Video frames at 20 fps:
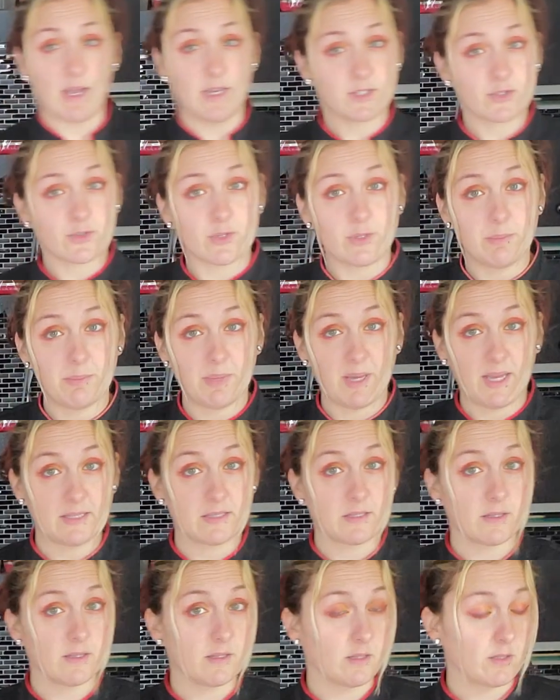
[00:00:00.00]
ice cream
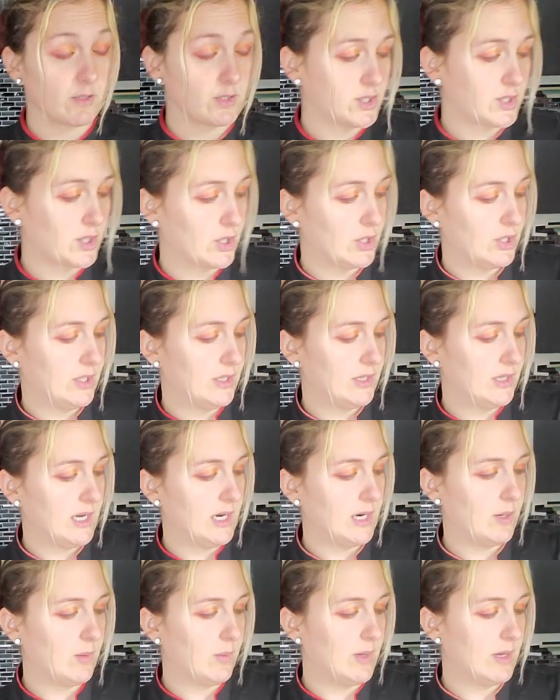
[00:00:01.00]
base a little stir in
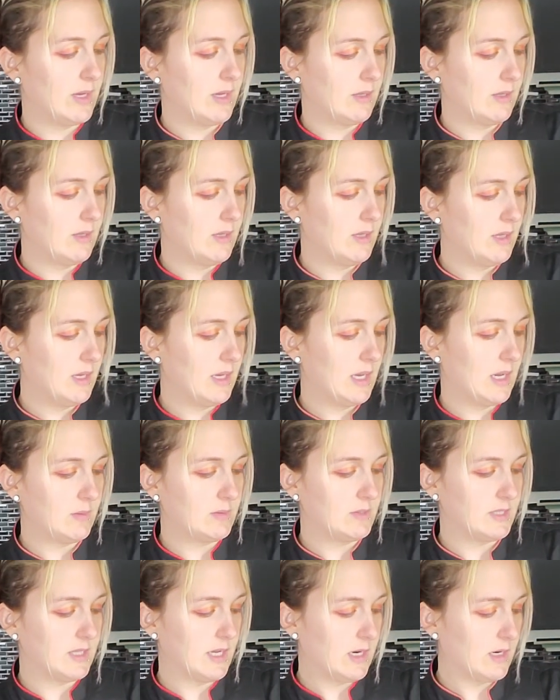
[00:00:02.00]
there while I
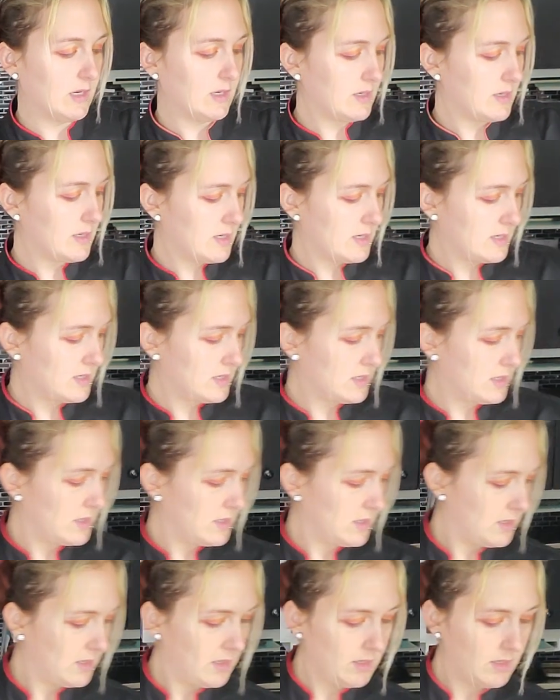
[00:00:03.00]
was there.
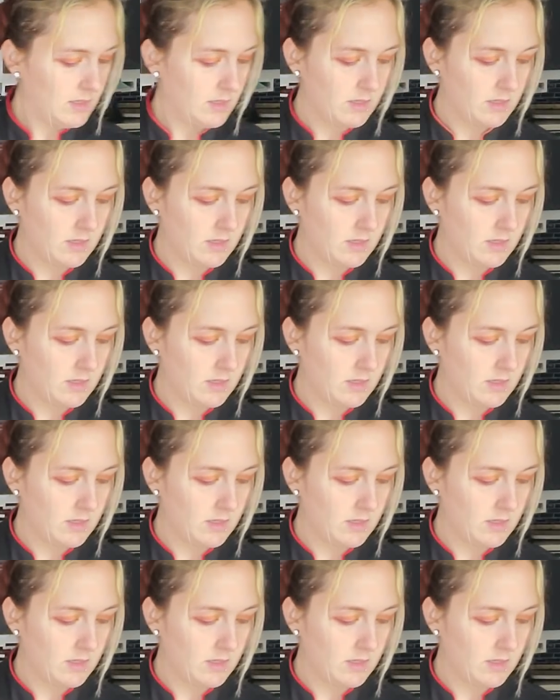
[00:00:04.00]
So